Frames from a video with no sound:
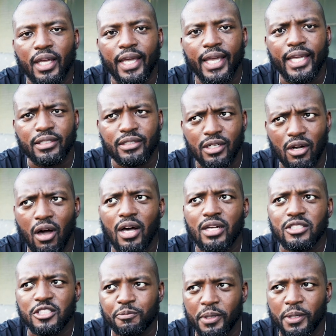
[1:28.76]
it
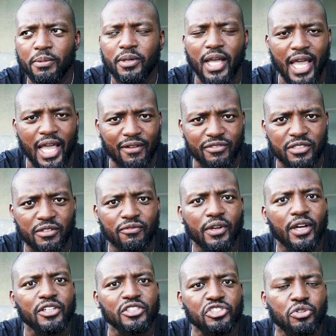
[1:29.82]
causes people to have some
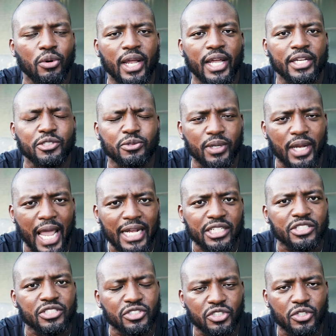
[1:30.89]
very strange
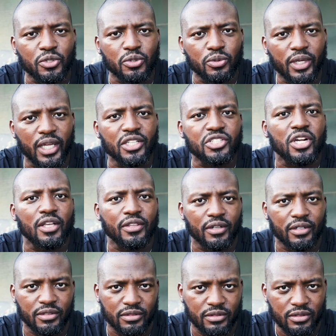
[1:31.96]
reactions to each other.
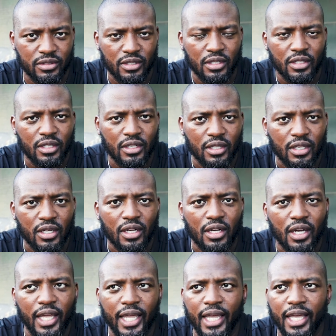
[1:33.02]

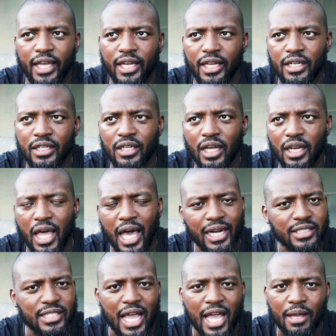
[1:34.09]
And a lot
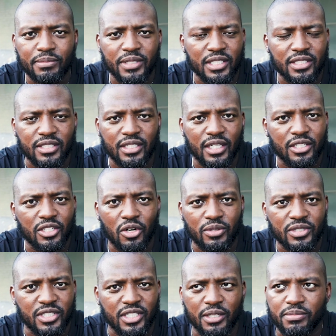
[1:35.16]
of times it
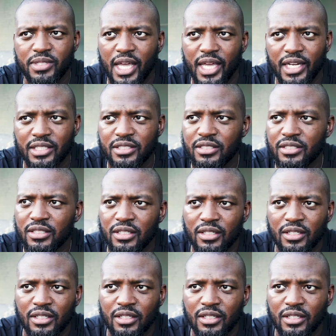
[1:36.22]
seems that it's